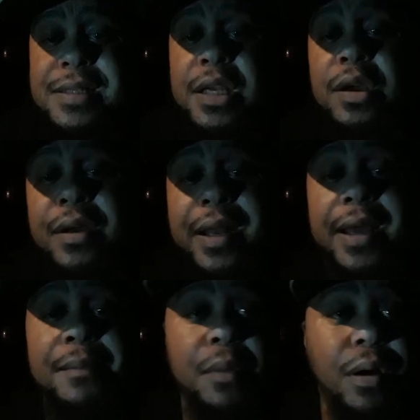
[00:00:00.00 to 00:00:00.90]
Marcus
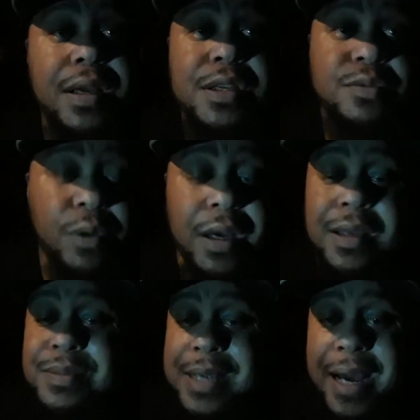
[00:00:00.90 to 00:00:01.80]
Williams got an
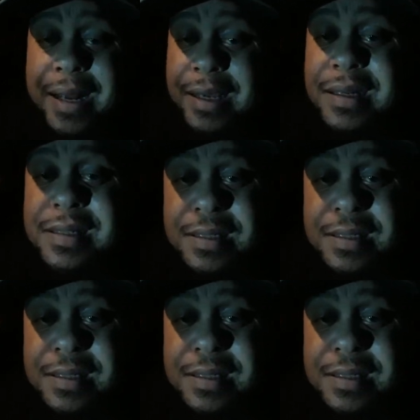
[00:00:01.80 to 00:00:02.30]
interception.